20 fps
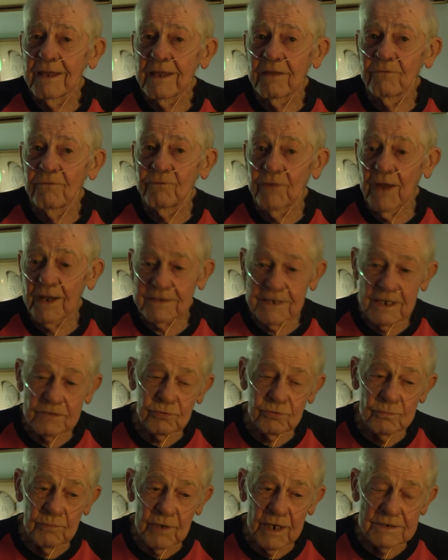In fact, that's
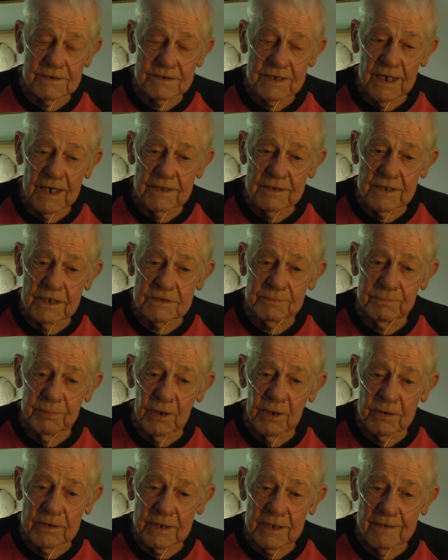what I say. This
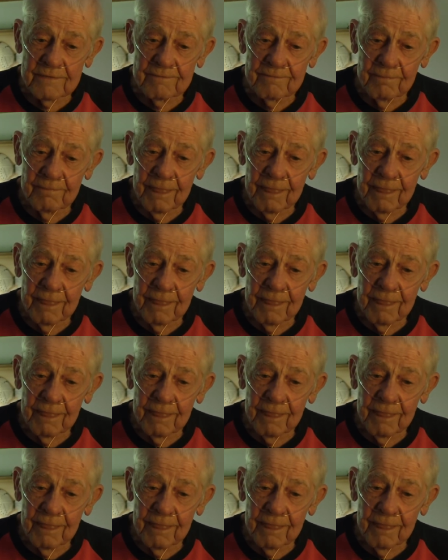building